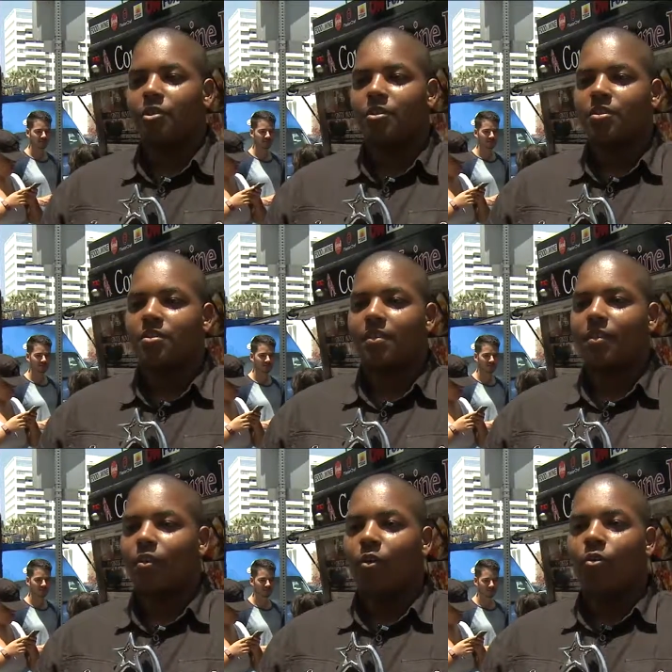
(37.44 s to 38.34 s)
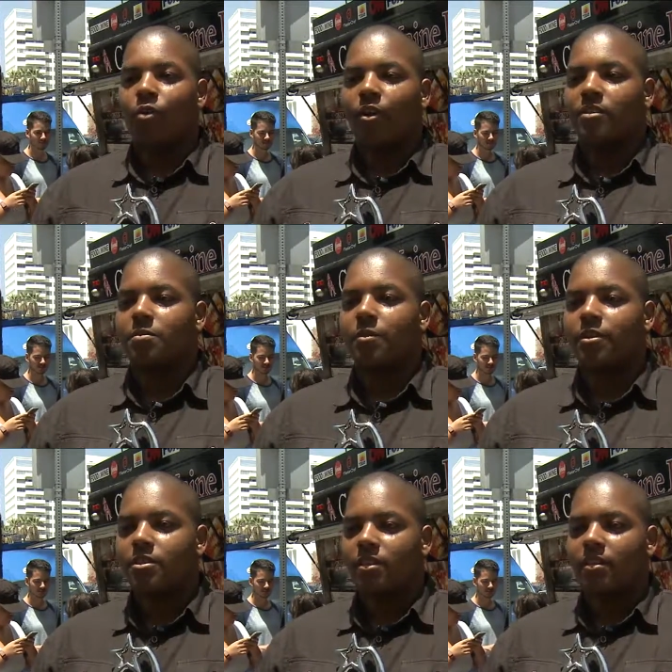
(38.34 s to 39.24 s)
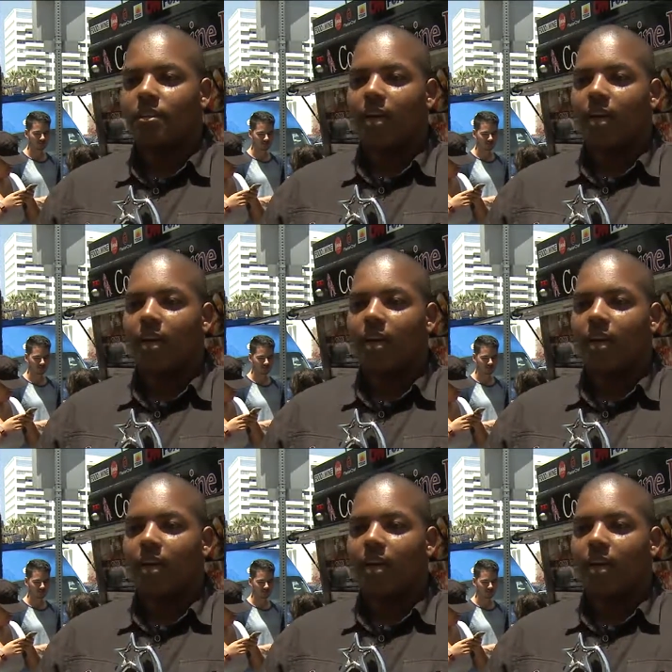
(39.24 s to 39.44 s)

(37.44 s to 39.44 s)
just grown as a person.